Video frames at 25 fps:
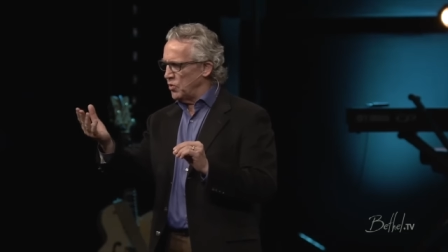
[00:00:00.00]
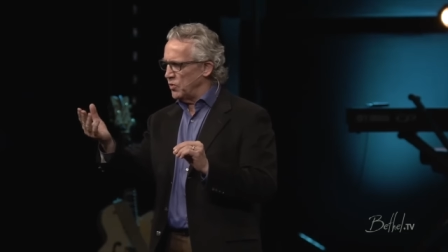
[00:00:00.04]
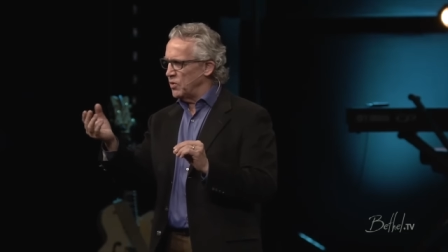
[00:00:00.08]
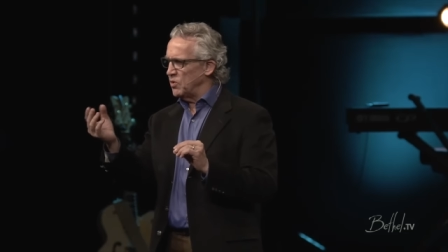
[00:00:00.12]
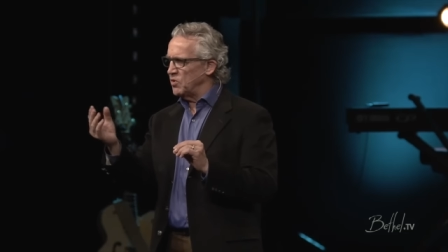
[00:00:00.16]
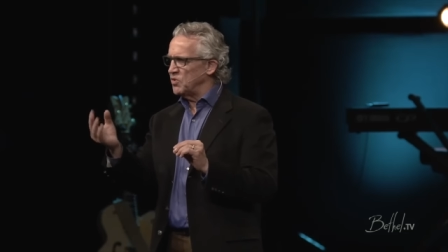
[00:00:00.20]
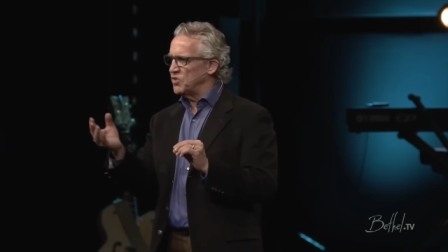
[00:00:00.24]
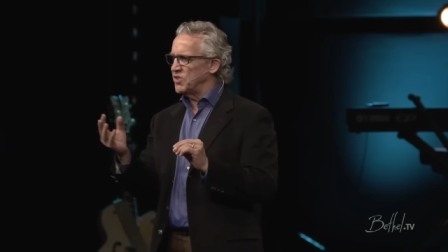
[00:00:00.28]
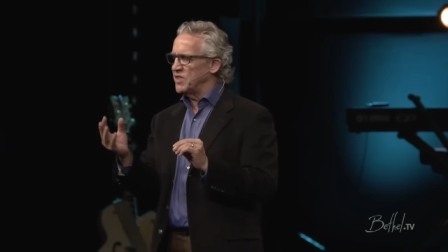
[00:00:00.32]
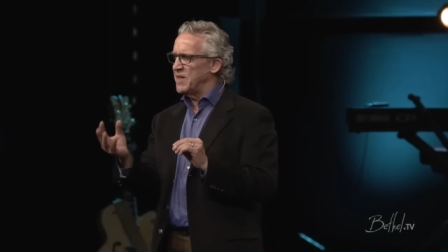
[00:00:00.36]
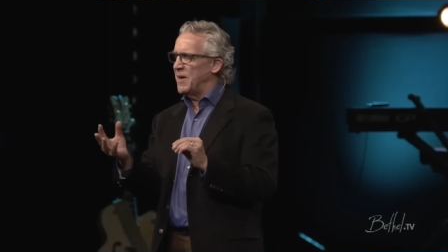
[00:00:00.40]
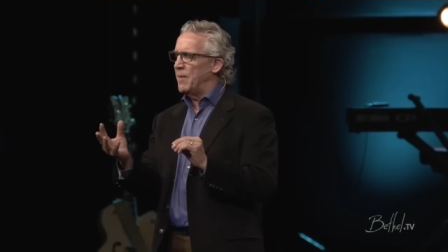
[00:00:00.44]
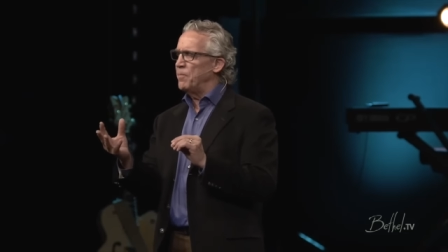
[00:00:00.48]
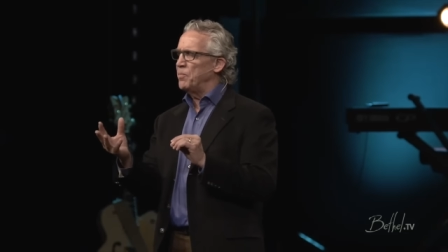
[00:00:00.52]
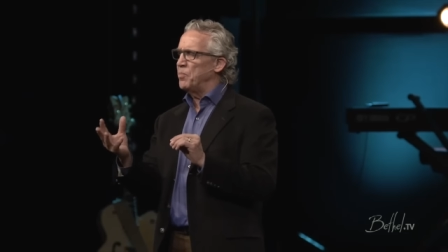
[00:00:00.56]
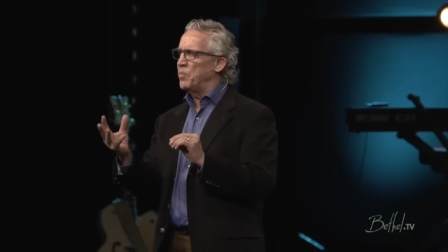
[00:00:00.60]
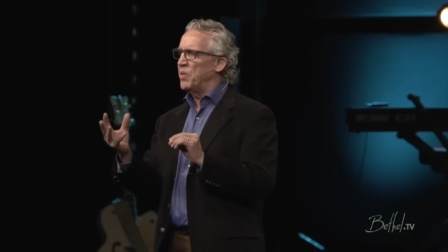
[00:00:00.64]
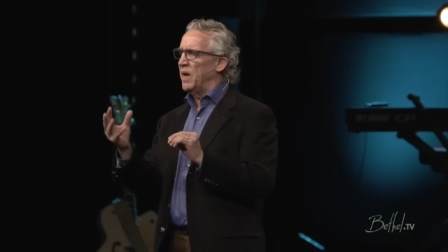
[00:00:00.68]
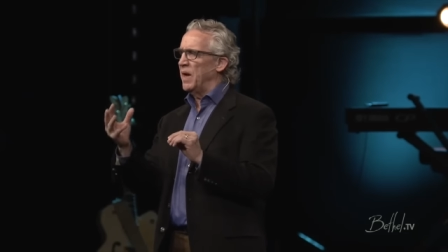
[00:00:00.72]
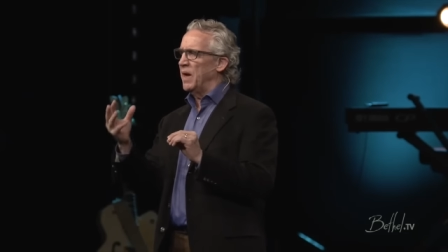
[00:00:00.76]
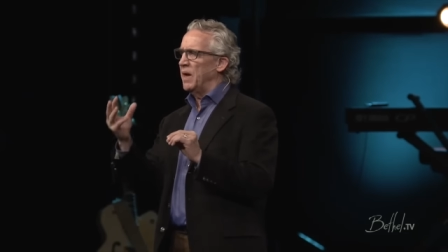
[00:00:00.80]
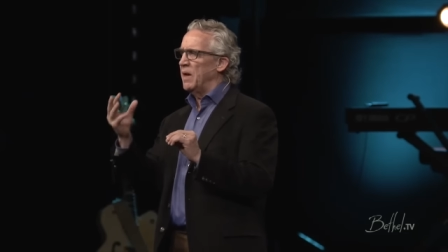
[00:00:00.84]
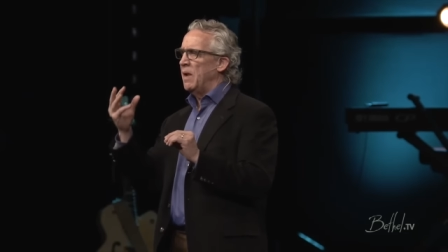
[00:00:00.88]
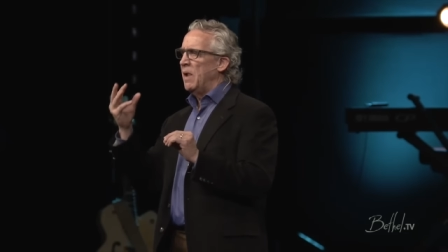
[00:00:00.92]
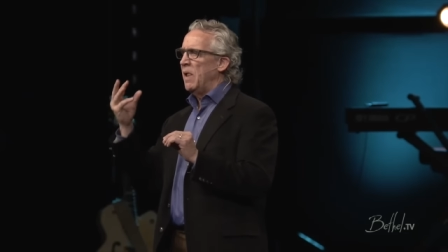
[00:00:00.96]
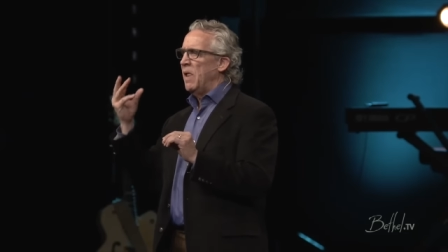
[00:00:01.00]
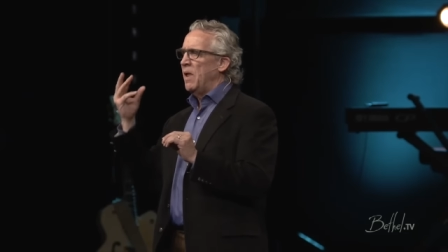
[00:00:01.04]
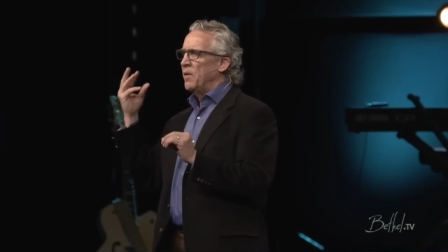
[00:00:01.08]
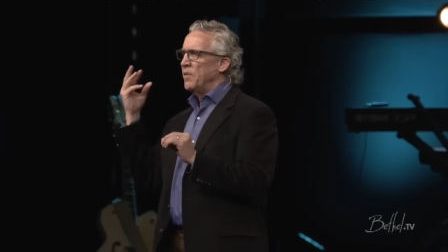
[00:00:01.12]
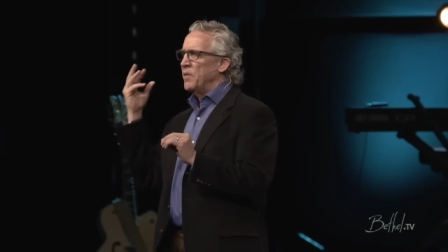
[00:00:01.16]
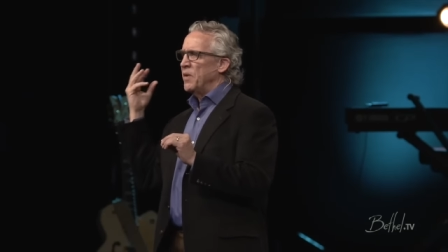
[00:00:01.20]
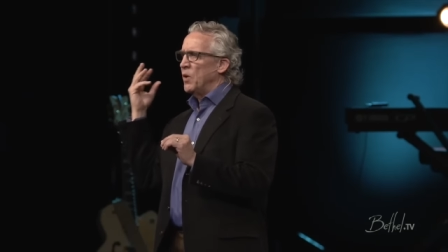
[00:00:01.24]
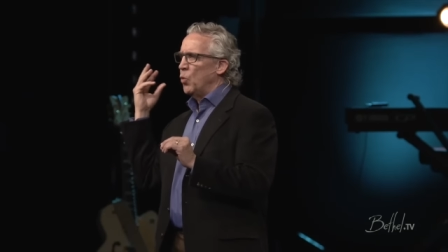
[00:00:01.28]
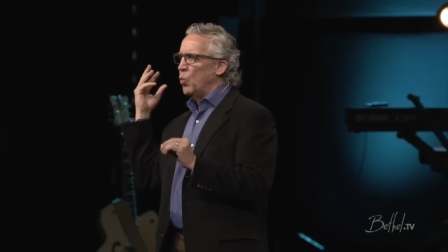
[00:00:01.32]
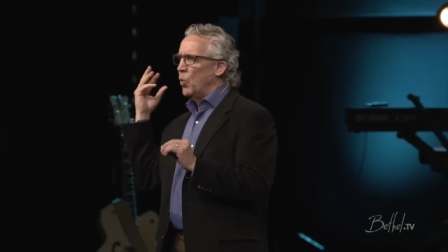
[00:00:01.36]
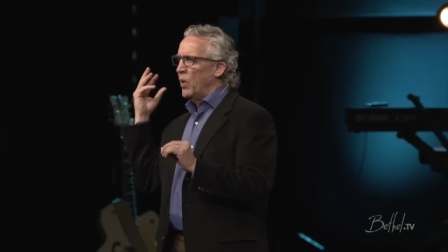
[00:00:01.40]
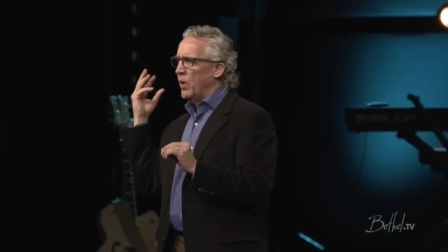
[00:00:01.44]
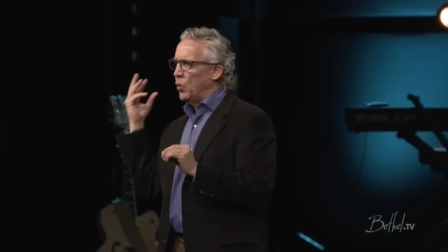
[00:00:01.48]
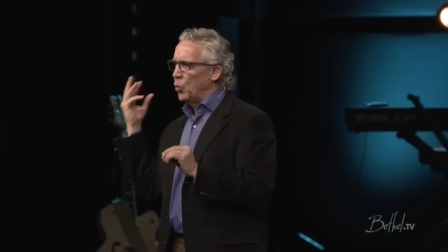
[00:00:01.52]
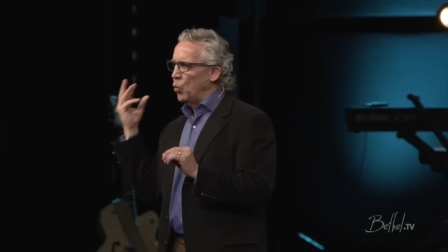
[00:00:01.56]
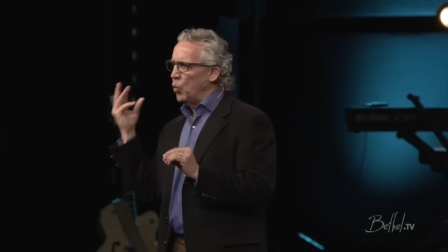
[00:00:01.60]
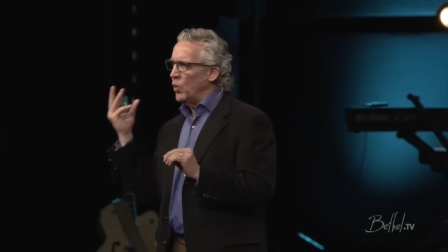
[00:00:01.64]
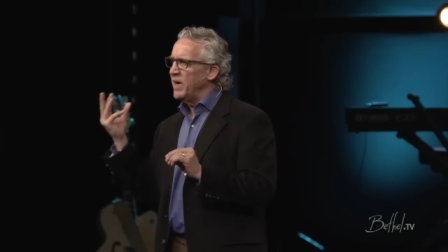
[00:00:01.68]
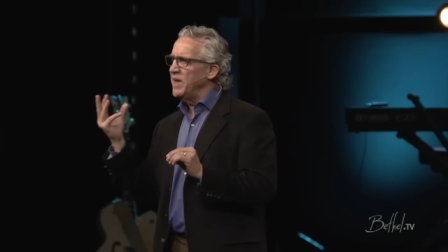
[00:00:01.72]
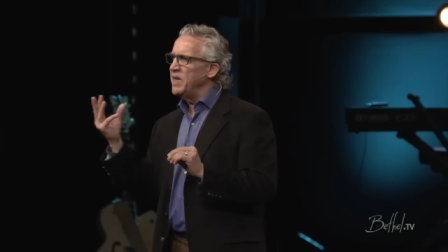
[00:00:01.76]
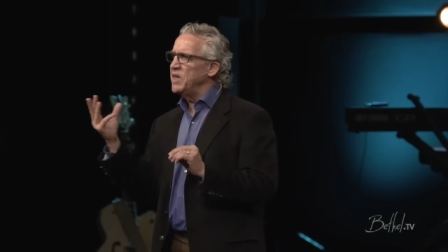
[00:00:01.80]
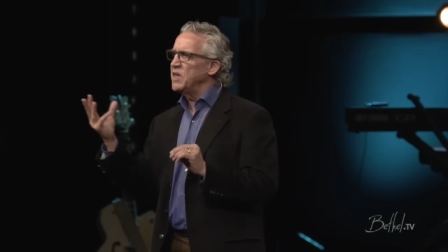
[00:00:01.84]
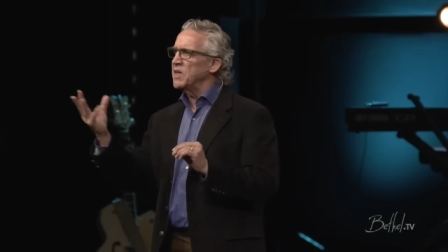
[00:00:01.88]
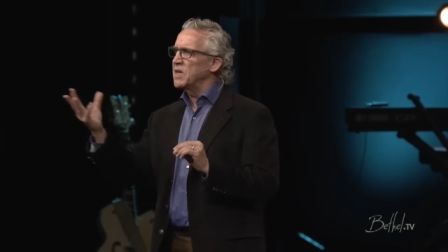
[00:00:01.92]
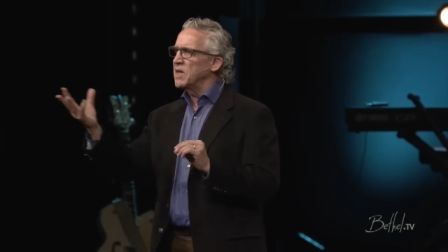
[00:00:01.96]
There's something that when we
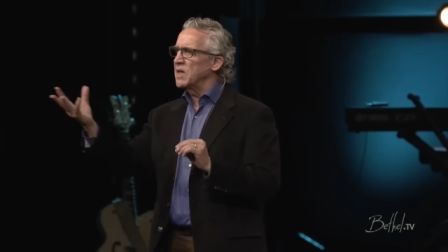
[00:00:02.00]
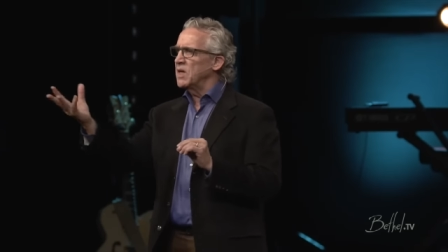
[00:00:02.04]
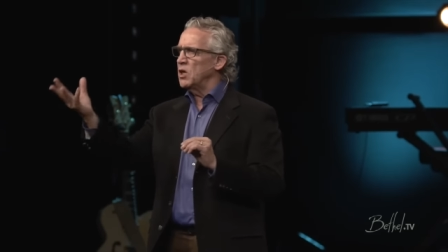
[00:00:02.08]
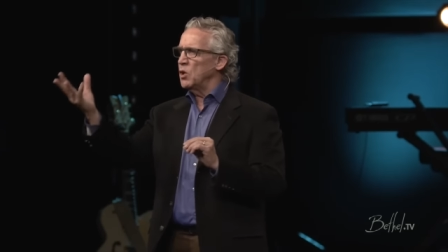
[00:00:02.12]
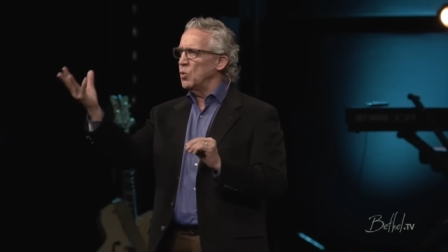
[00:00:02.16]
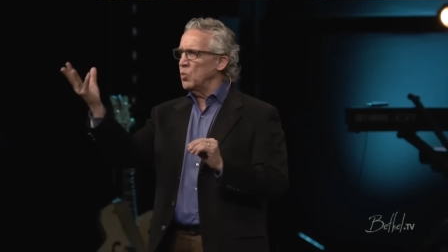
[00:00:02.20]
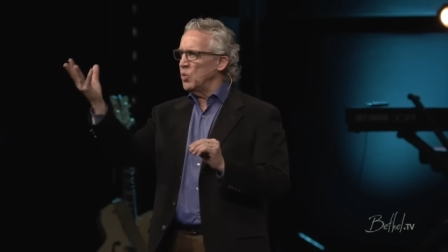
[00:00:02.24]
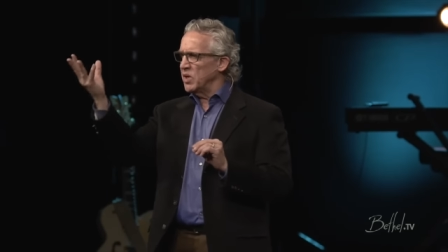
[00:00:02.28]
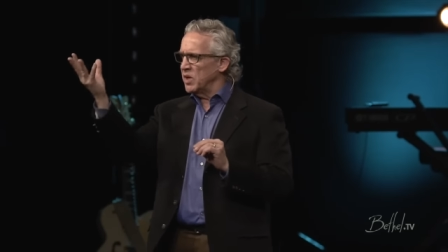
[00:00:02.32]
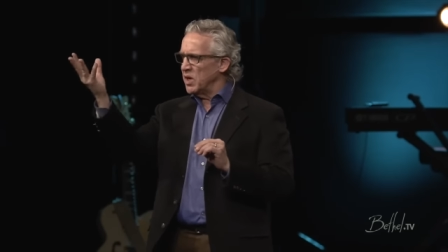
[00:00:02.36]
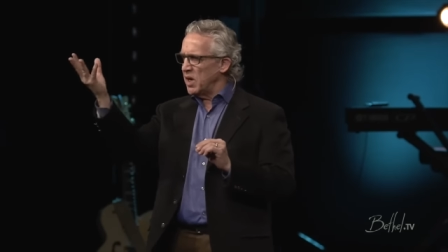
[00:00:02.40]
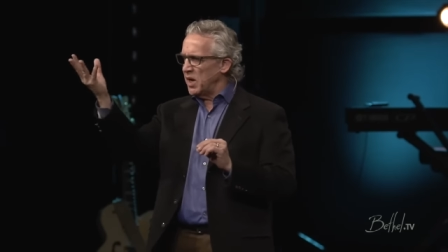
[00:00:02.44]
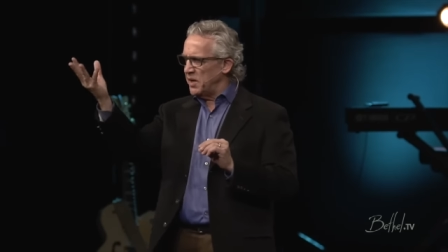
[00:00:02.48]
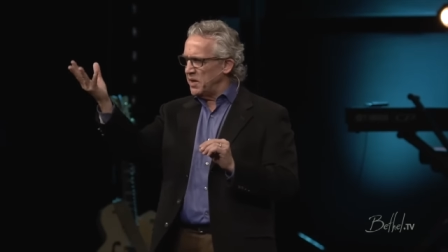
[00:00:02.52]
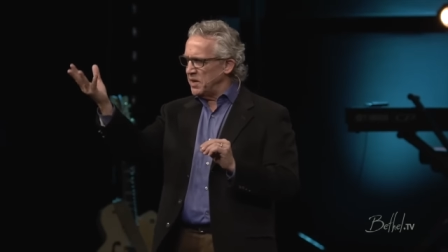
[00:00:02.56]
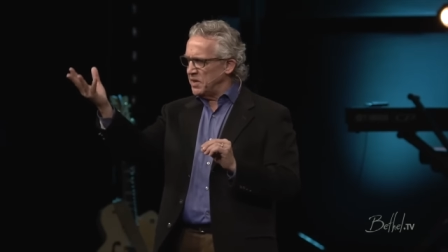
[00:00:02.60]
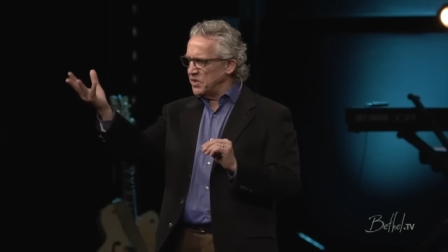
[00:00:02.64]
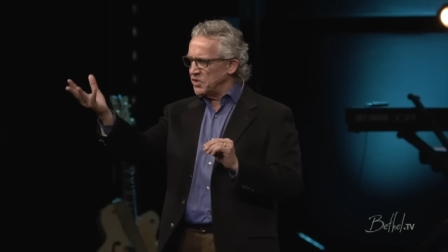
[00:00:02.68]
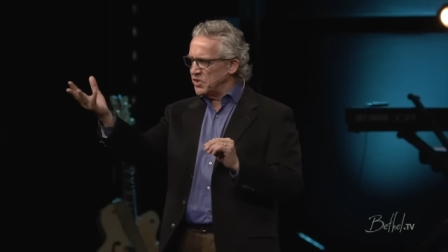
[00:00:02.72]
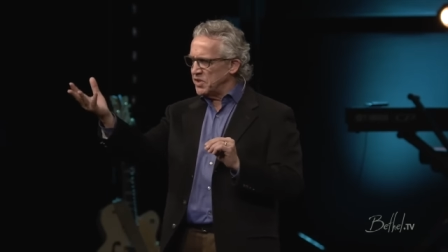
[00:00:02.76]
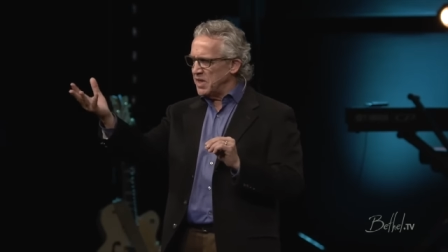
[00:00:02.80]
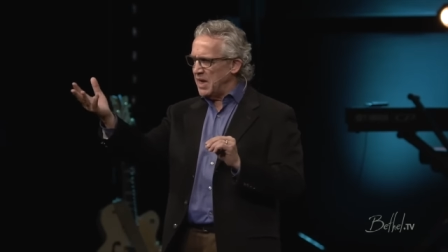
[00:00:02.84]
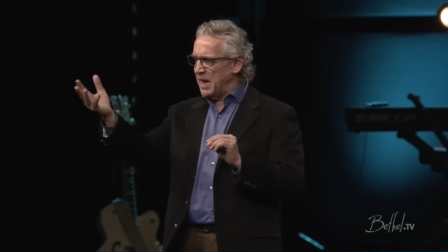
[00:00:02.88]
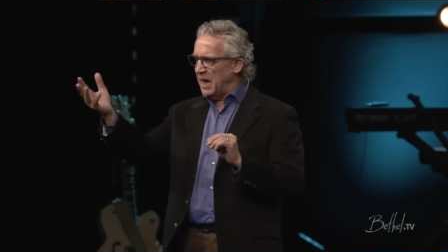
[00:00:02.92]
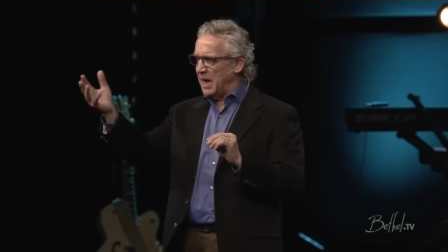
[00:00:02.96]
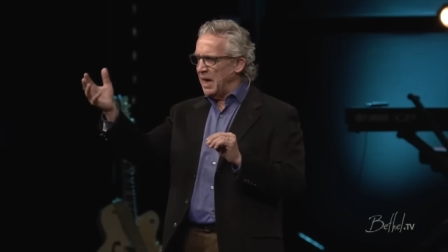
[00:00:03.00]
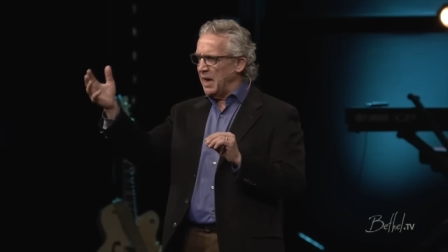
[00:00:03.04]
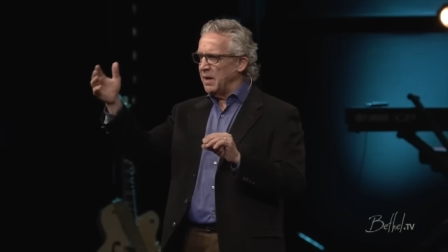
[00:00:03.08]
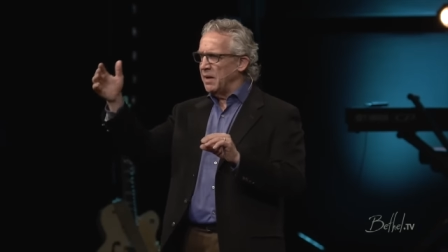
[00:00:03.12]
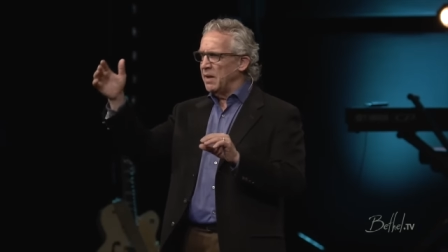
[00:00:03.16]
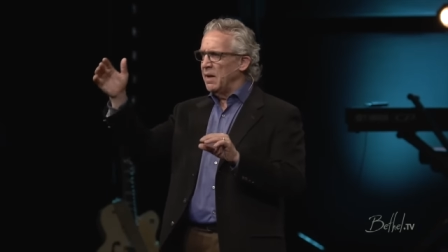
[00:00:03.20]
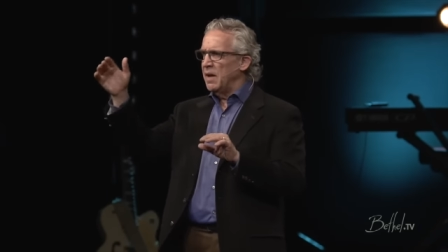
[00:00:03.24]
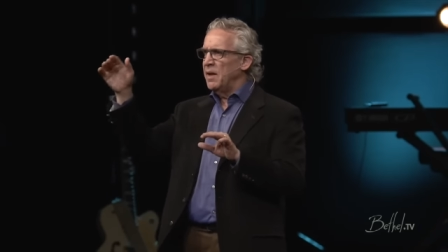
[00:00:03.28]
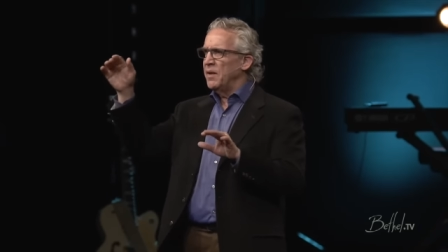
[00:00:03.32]
declare what God is saying,